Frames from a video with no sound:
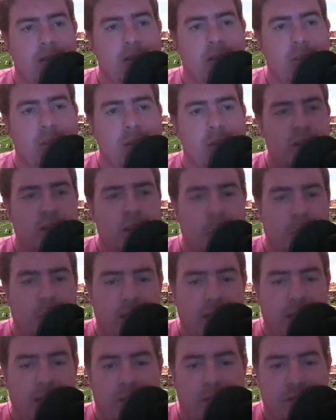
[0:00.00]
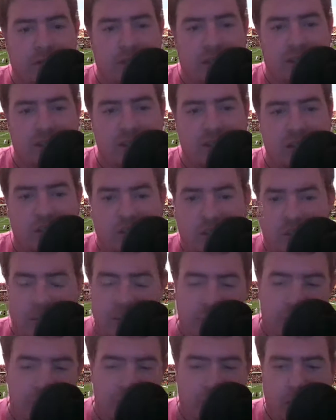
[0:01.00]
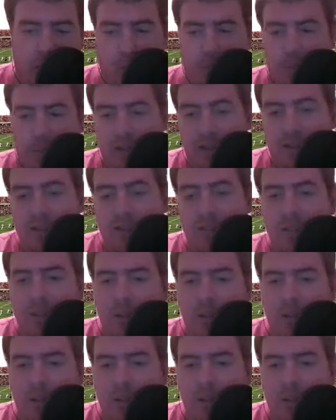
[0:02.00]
We took a week off for Thanksgiving. We enjoyed our breaks.